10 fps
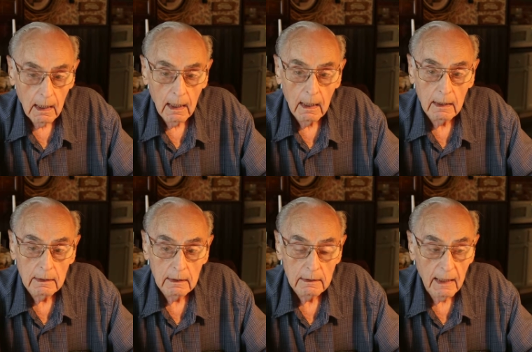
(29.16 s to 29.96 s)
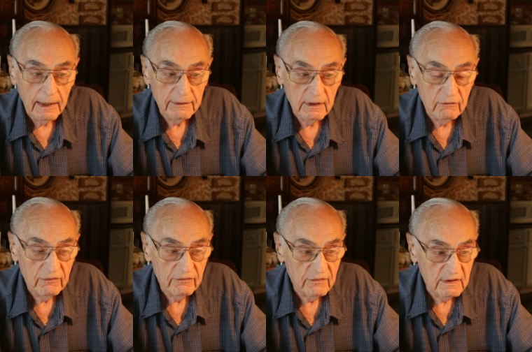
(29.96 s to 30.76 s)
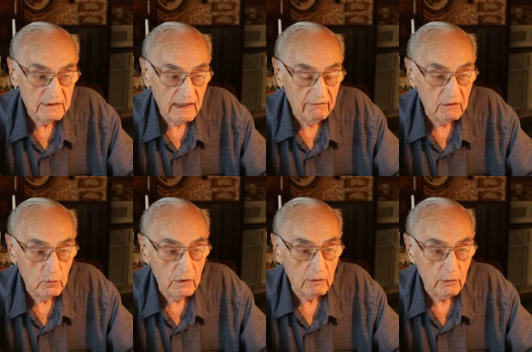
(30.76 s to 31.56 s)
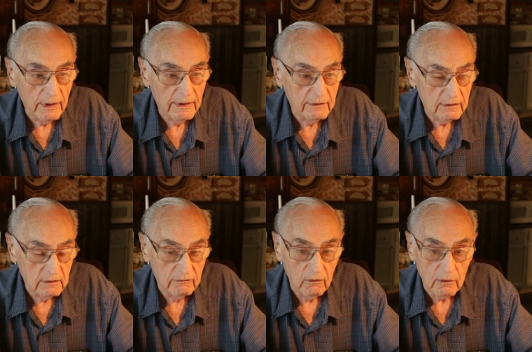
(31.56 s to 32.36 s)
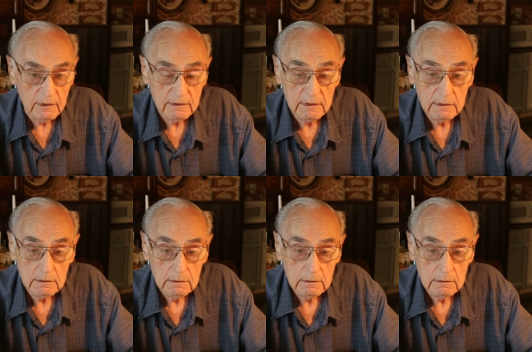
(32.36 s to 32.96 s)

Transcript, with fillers: And 1957, we were ready to divorce.